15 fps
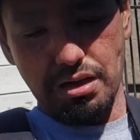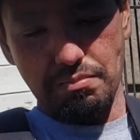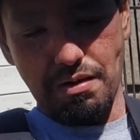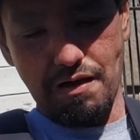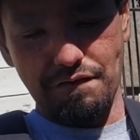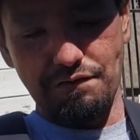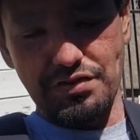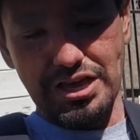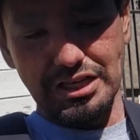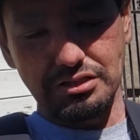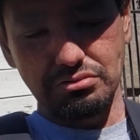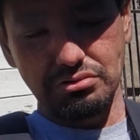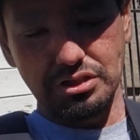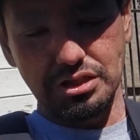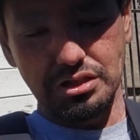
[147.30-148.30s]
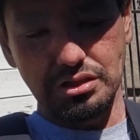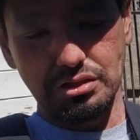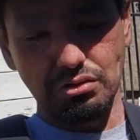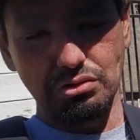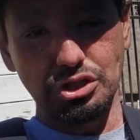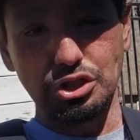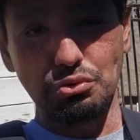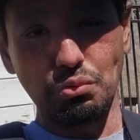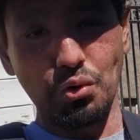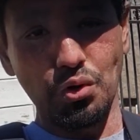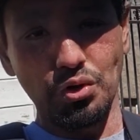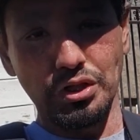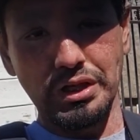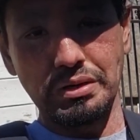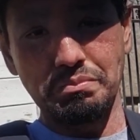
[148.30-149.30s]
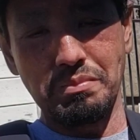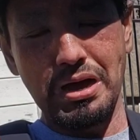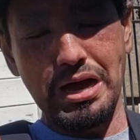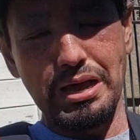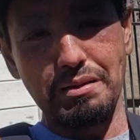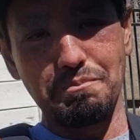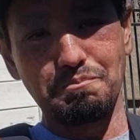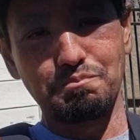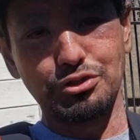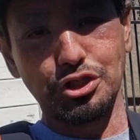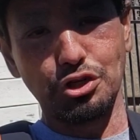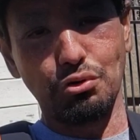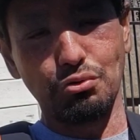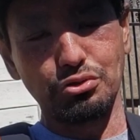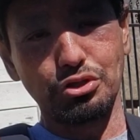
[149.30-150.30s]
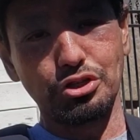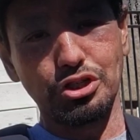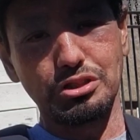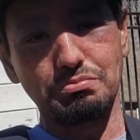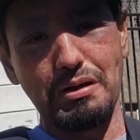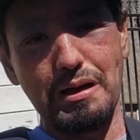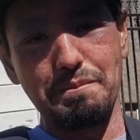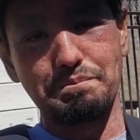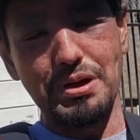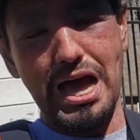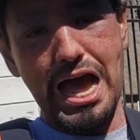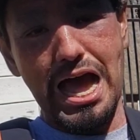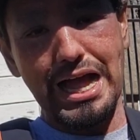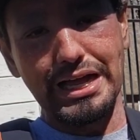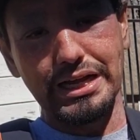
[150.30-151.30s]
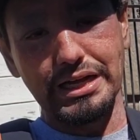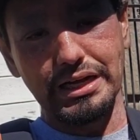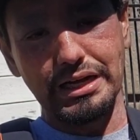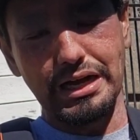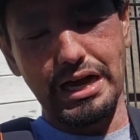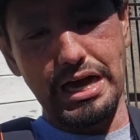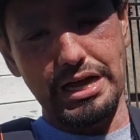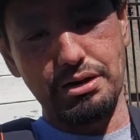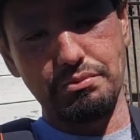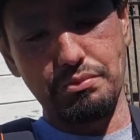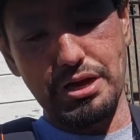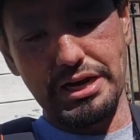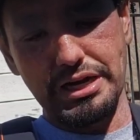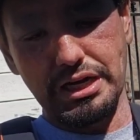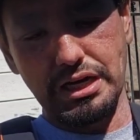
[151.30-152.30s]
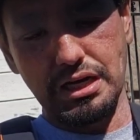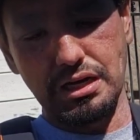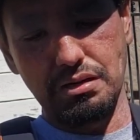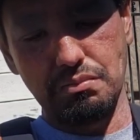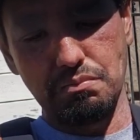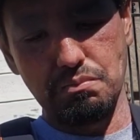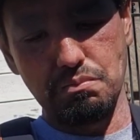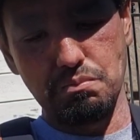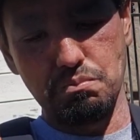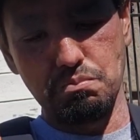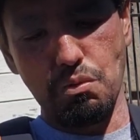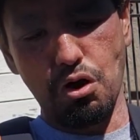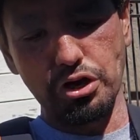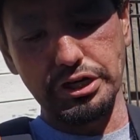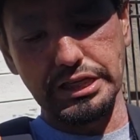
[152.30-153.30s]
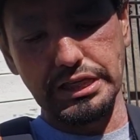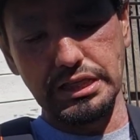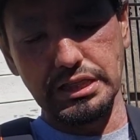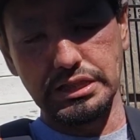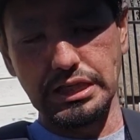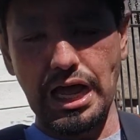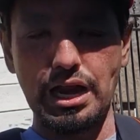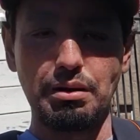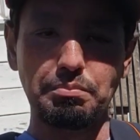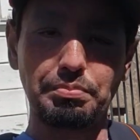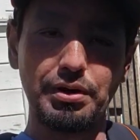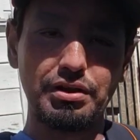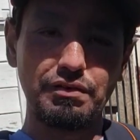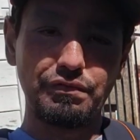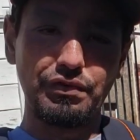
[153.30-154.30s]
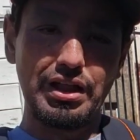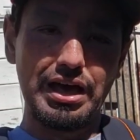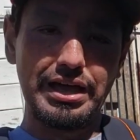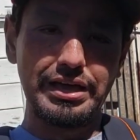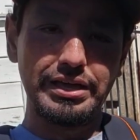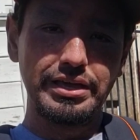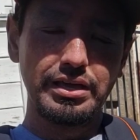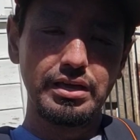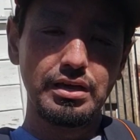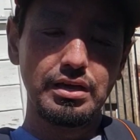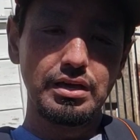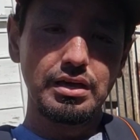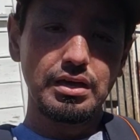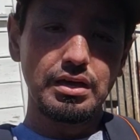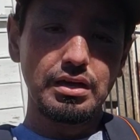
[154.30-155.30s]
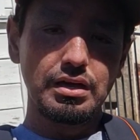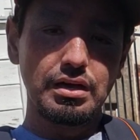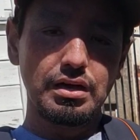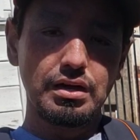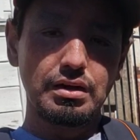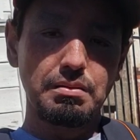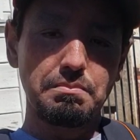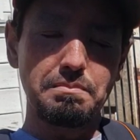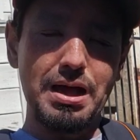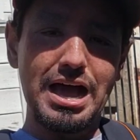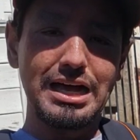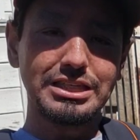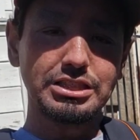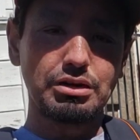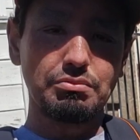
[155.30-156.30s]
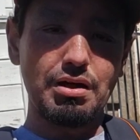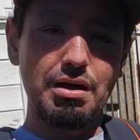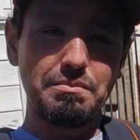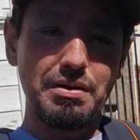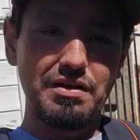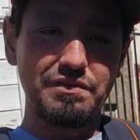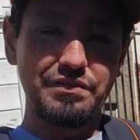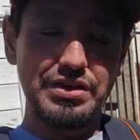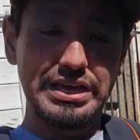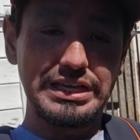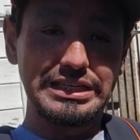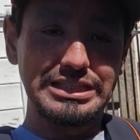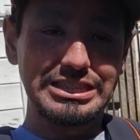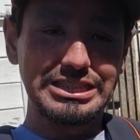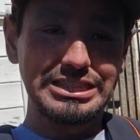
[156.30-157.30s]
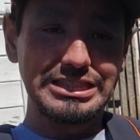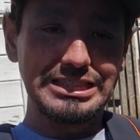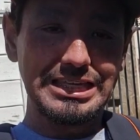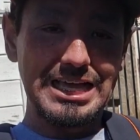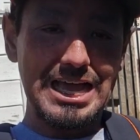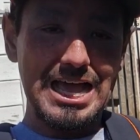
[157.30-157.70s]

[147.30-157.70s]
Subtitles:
My face was so swollen, my shoulders, my back. I had red markings. I had a butterfly mask around my face.